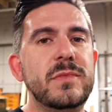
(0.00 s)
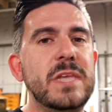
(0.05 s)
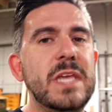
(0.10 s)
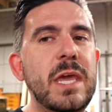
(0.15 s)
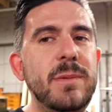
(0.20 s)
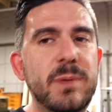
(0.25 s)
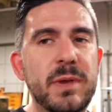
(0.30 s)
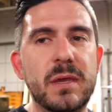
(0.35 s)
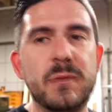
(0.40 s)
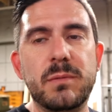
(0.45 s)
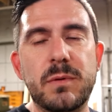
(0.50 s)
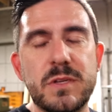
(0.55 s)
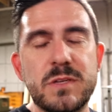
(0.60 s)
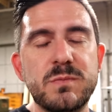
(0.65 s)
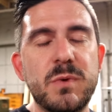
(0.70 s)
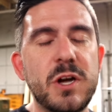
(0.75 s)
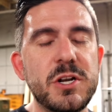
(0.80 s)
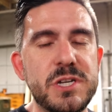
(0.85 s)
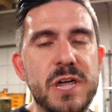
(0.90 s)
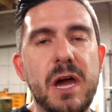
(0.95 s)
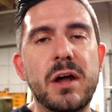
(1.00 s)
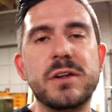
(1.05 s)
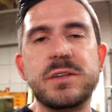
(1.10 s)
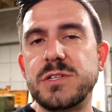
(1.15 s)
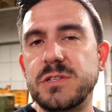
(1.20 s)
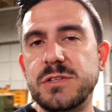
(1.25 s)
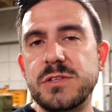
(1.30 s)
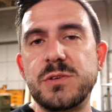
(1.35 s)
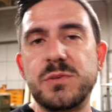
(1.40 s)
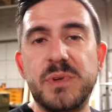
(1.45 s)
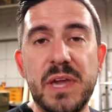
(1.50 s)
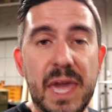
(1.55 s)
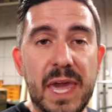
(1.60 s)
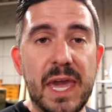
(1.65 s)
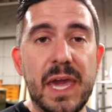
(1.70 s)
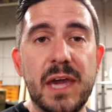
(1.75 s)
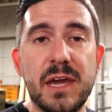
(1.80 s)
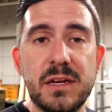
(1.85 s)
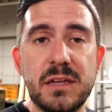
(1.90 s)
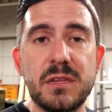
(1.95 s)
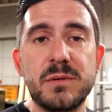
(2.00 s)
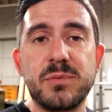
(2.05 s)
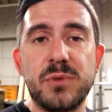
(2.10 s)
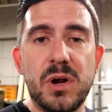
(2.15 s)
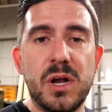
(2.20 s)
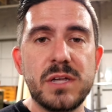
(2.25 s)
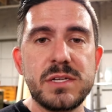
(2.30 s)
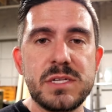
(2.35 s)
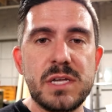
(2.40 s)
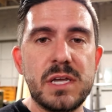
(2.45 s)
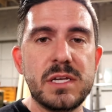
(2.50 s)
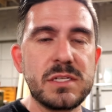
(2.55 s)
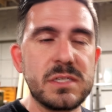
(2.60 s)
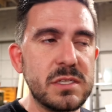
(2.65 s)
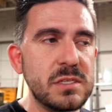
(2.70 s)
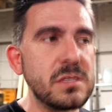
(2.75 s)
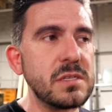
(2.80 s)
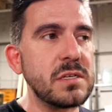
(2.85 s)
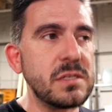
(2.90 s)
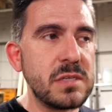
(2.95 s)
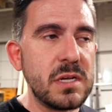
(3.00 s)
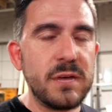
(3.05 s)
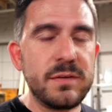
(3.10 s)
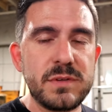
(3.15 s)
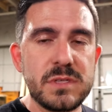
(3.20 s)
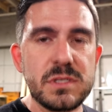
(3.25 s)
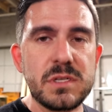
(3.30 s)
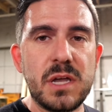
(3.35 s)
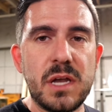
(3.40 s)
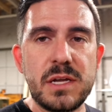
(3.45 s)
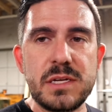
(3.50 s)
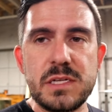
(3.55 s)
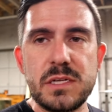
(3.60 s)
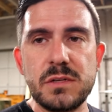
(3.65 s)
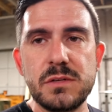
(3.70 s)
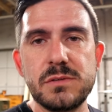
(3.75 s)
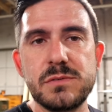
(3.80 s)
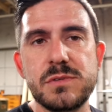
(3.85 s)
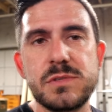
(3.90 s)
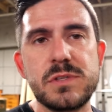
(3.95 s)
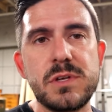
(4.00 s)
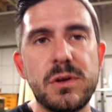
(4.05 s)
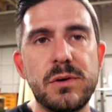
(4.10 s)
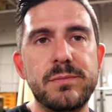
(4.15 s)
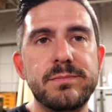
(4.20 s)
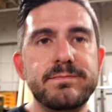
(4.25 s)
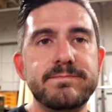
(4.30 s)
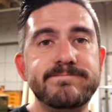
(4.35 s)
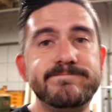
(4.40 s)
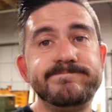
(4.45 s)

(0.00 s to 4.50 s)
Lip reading: keeping as much out as you can in the process is obviously ideal. So